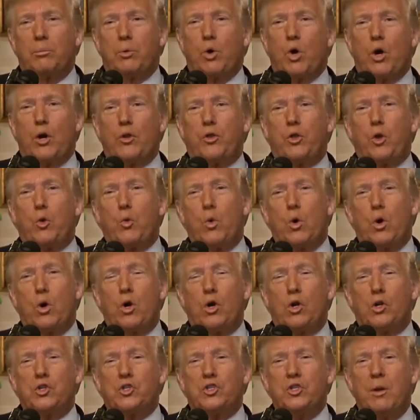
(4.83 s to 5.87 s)
brought the
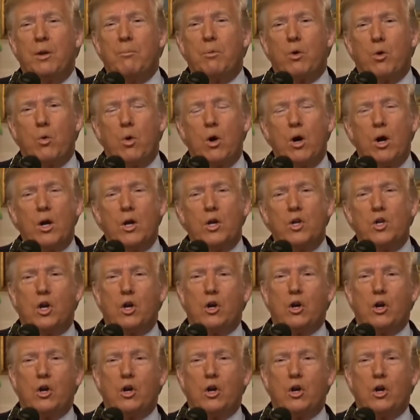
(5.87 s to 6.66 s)
world's number one